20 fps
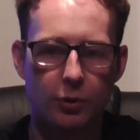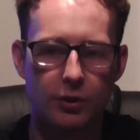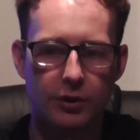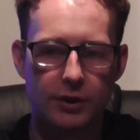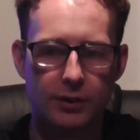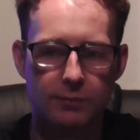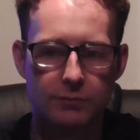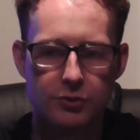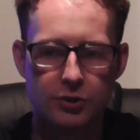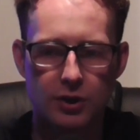
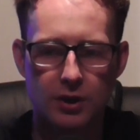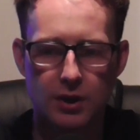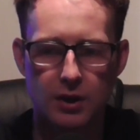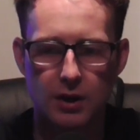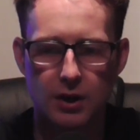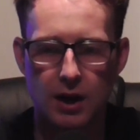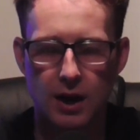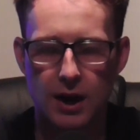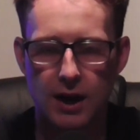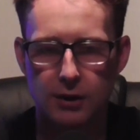Williams,
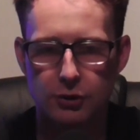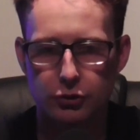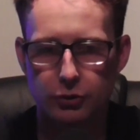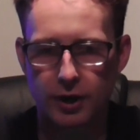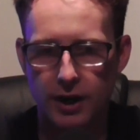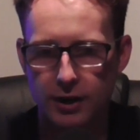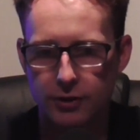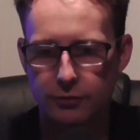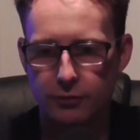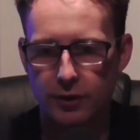
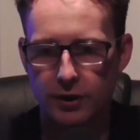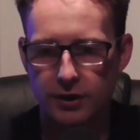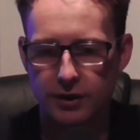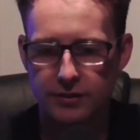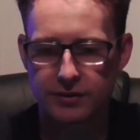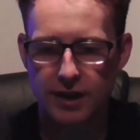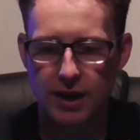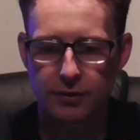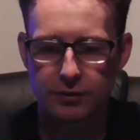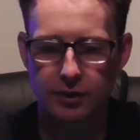transferring
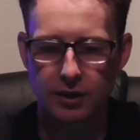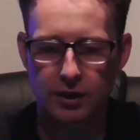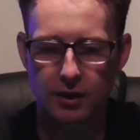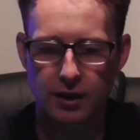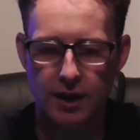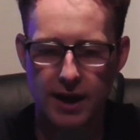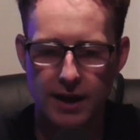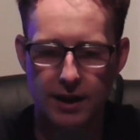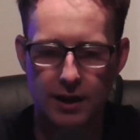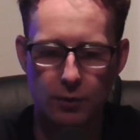to South
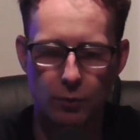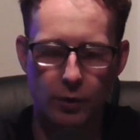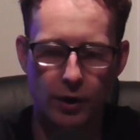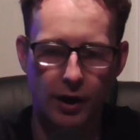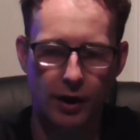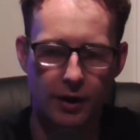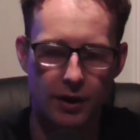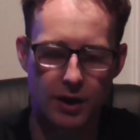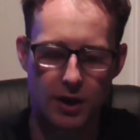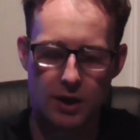Carolina,
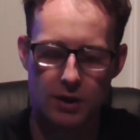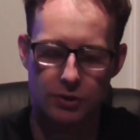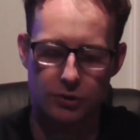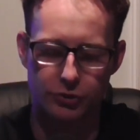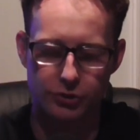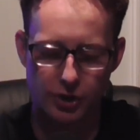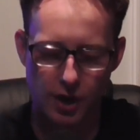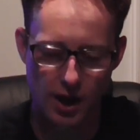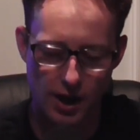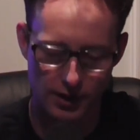where
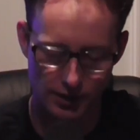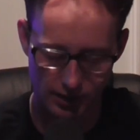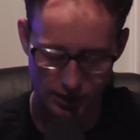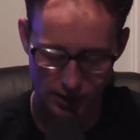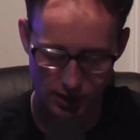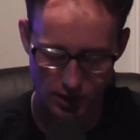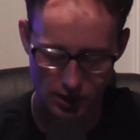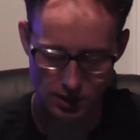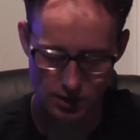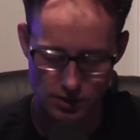you saw,
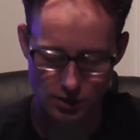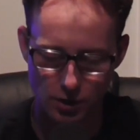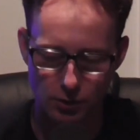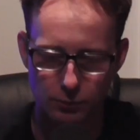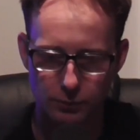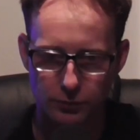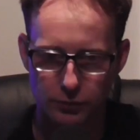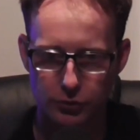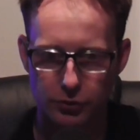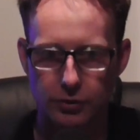you
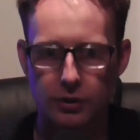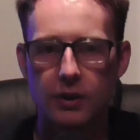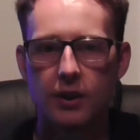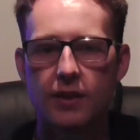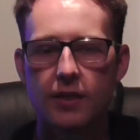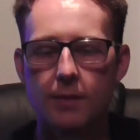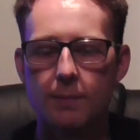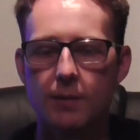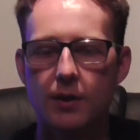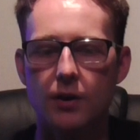know,
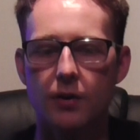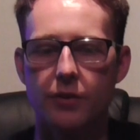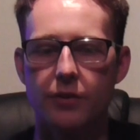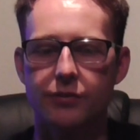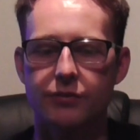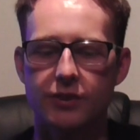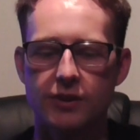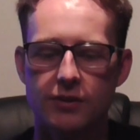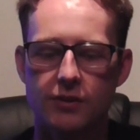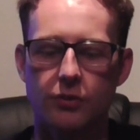in the middle of
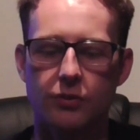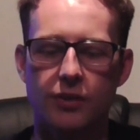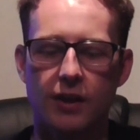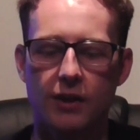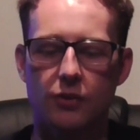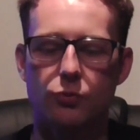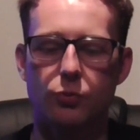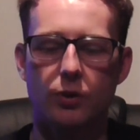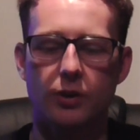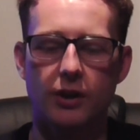the season,
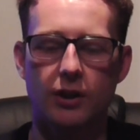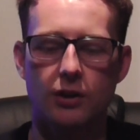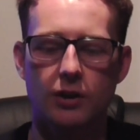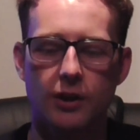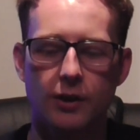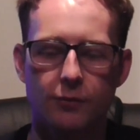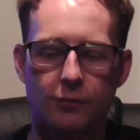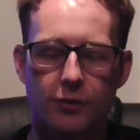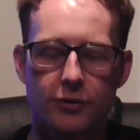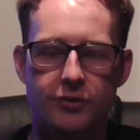things really
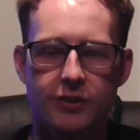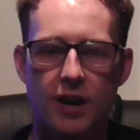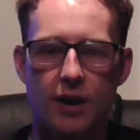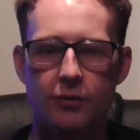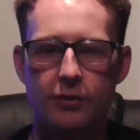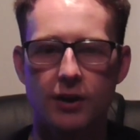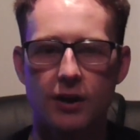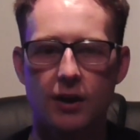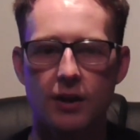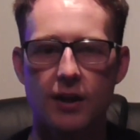clicked for
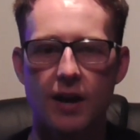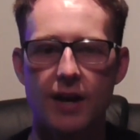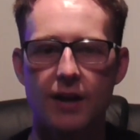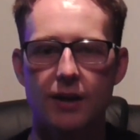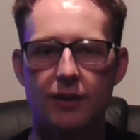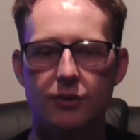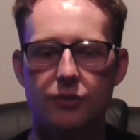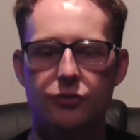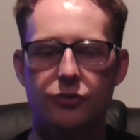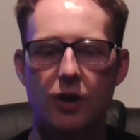South
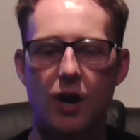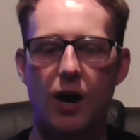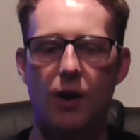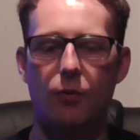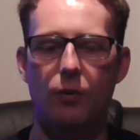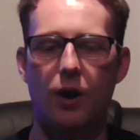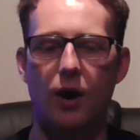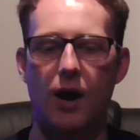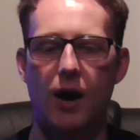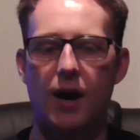Carolina, and you
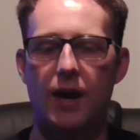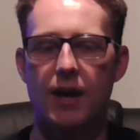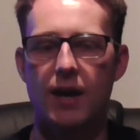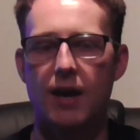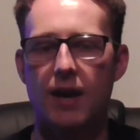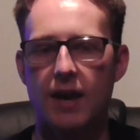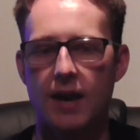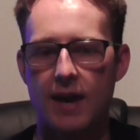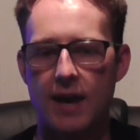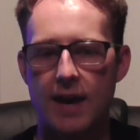saw
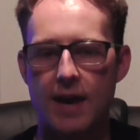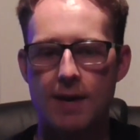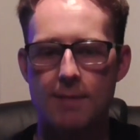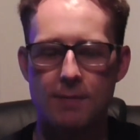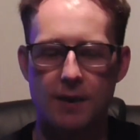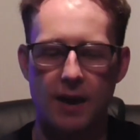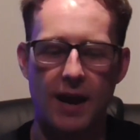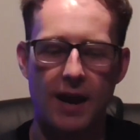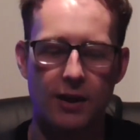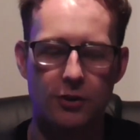
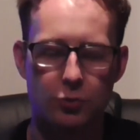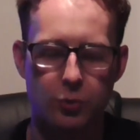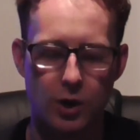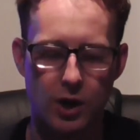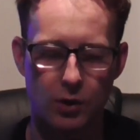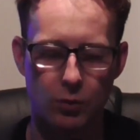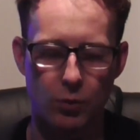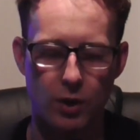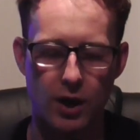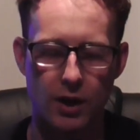him,
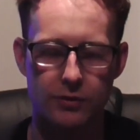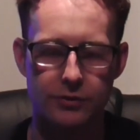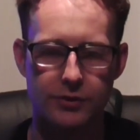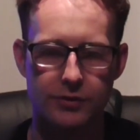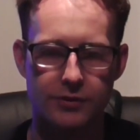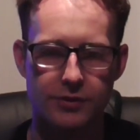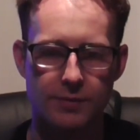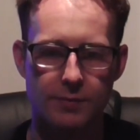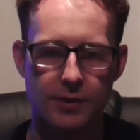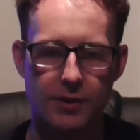Antoine Wells,
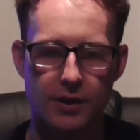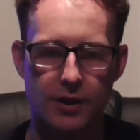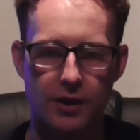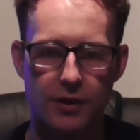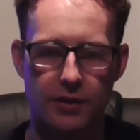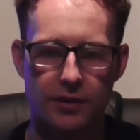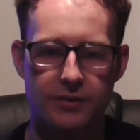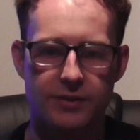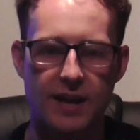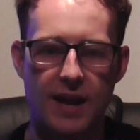and some of the
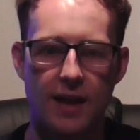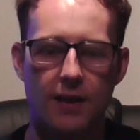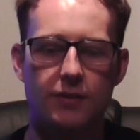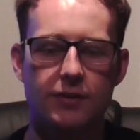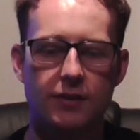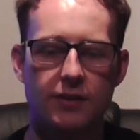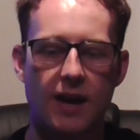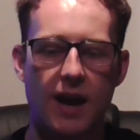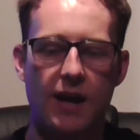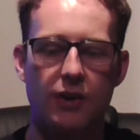
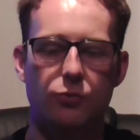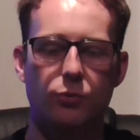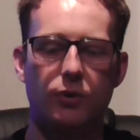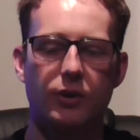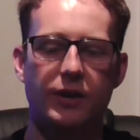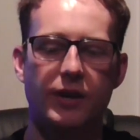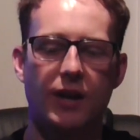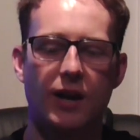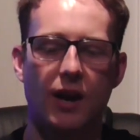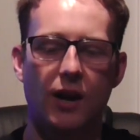talented guys
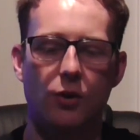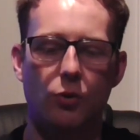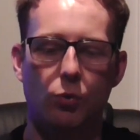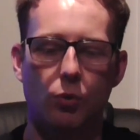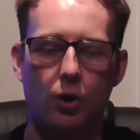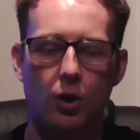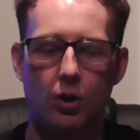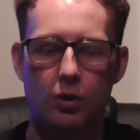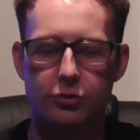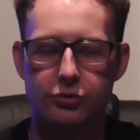really get on a
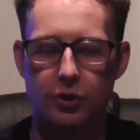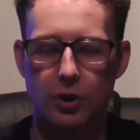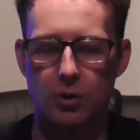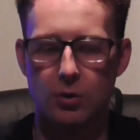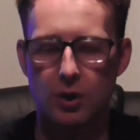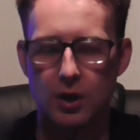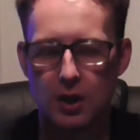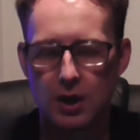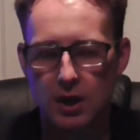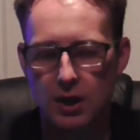roll.
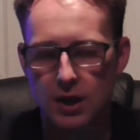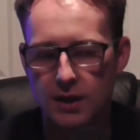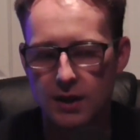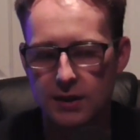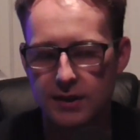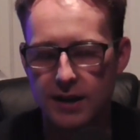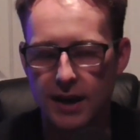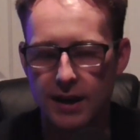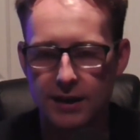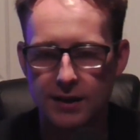So,
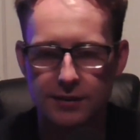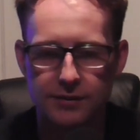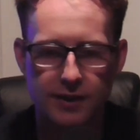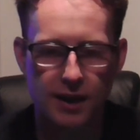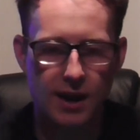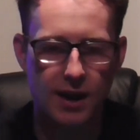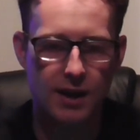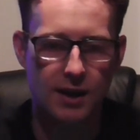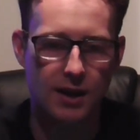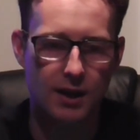yeah, he's
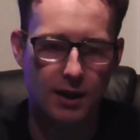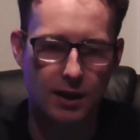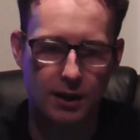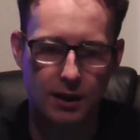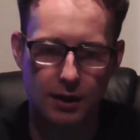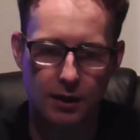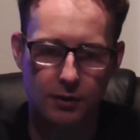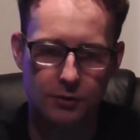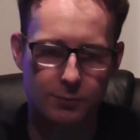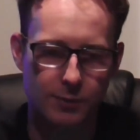a
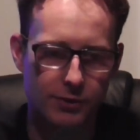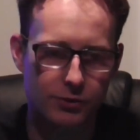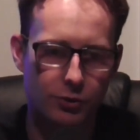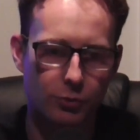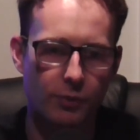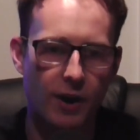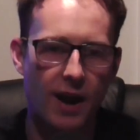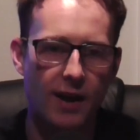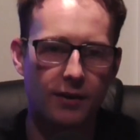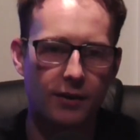
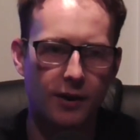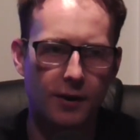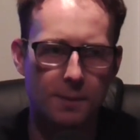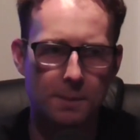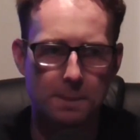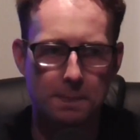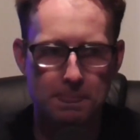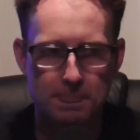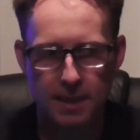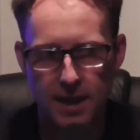Spencer Rattler,
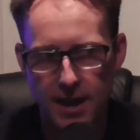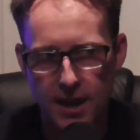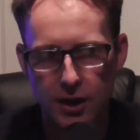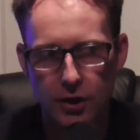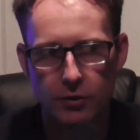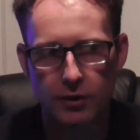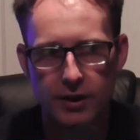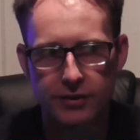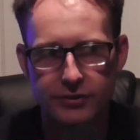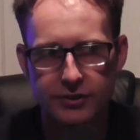
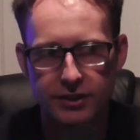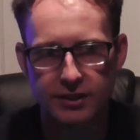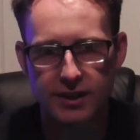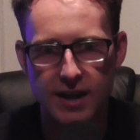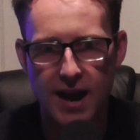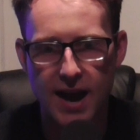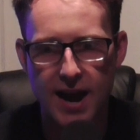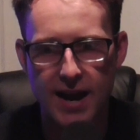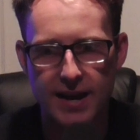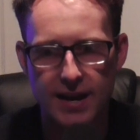interesting
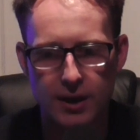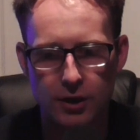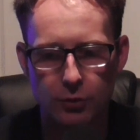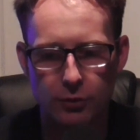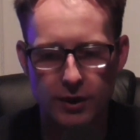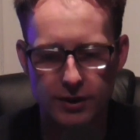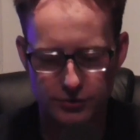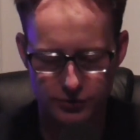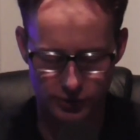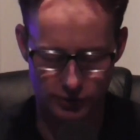guy,
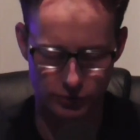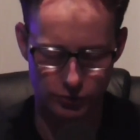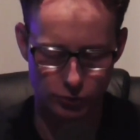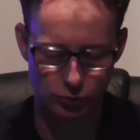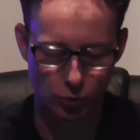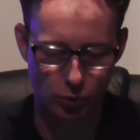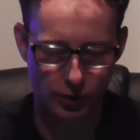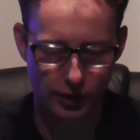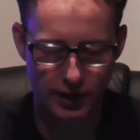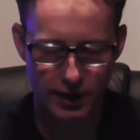interesting
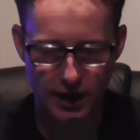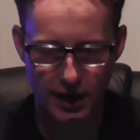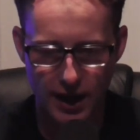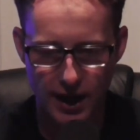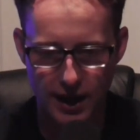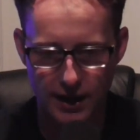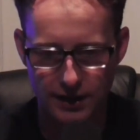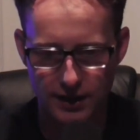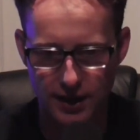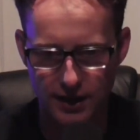story.
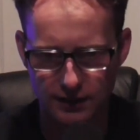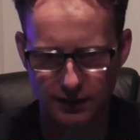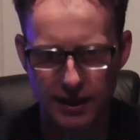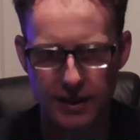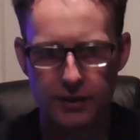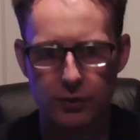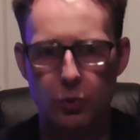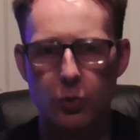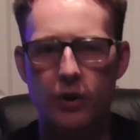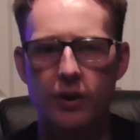And
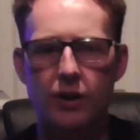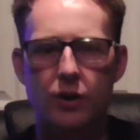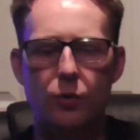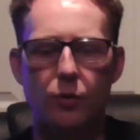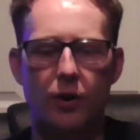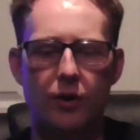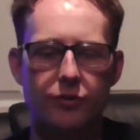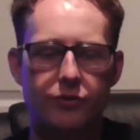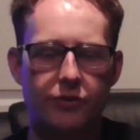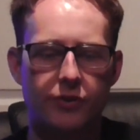like Quinn
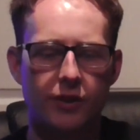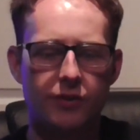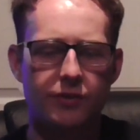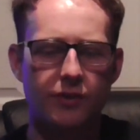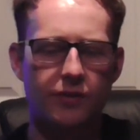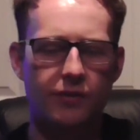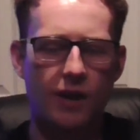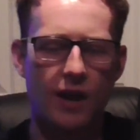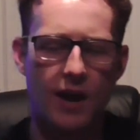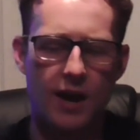Ewers,
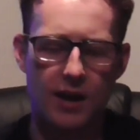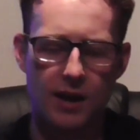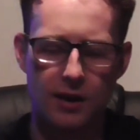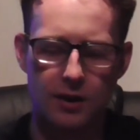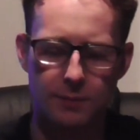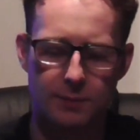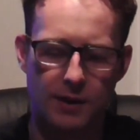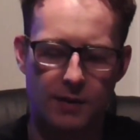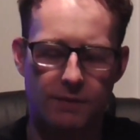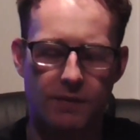this is going
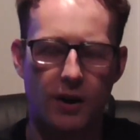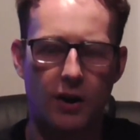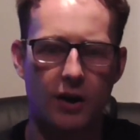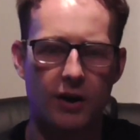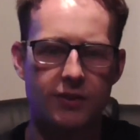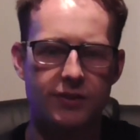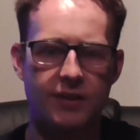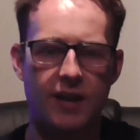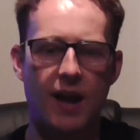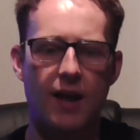to be a
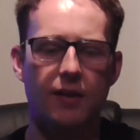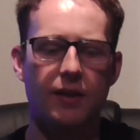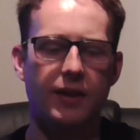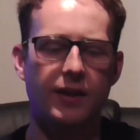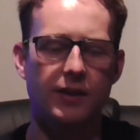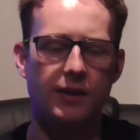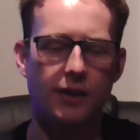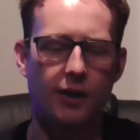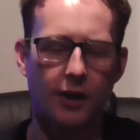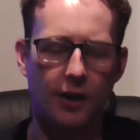very
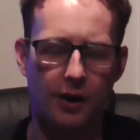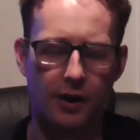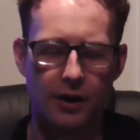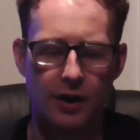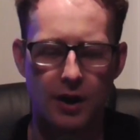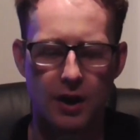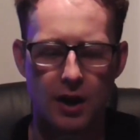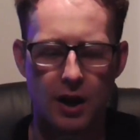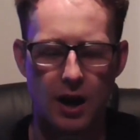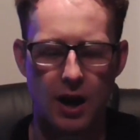telling year
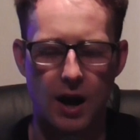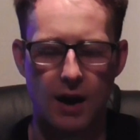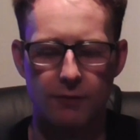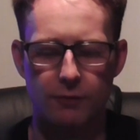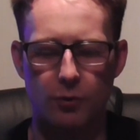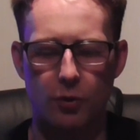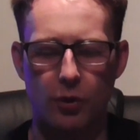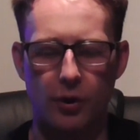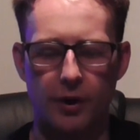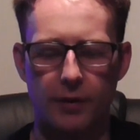
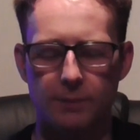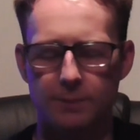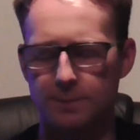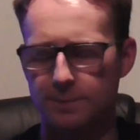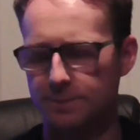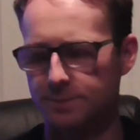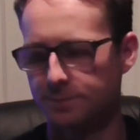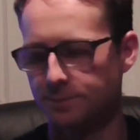for him.